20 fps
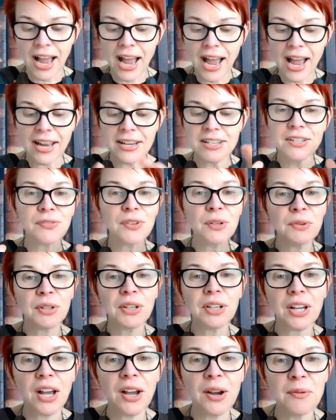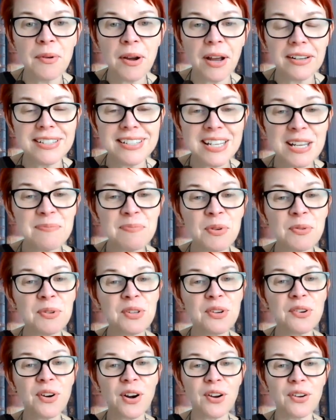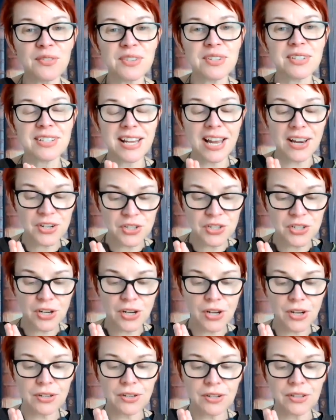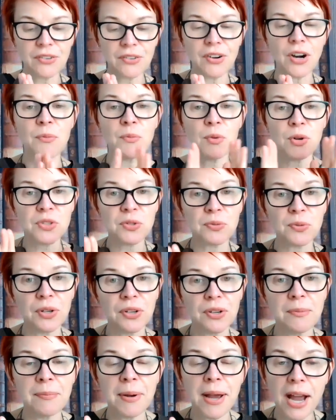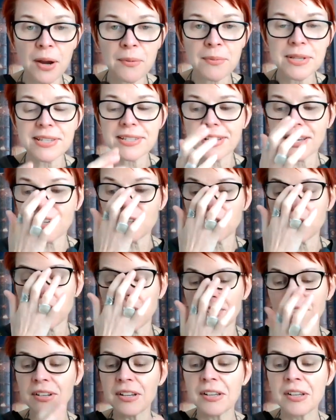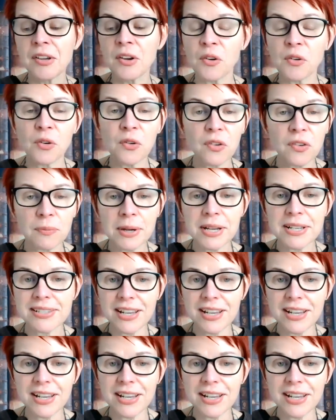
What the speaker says: And if you want to go deeper with your own session, your own one-to-one empowerment session, all of my